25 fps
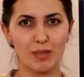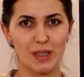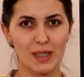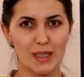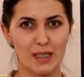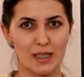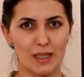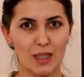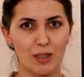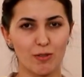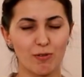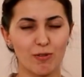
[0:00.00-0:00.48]

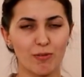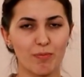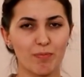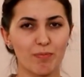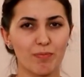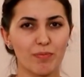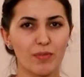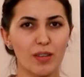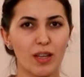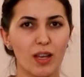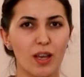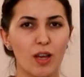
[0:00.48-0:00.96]
itself.
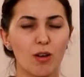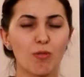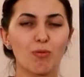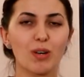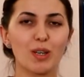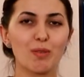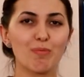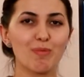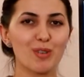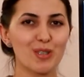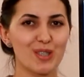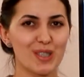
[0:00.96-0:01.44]

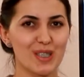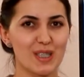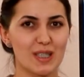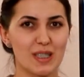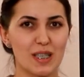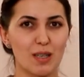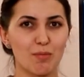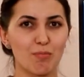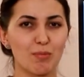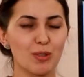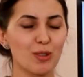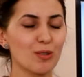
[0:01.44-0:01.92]
One more
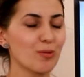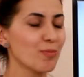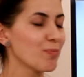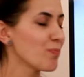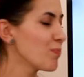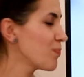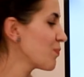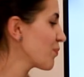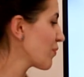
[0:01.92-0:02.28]
example.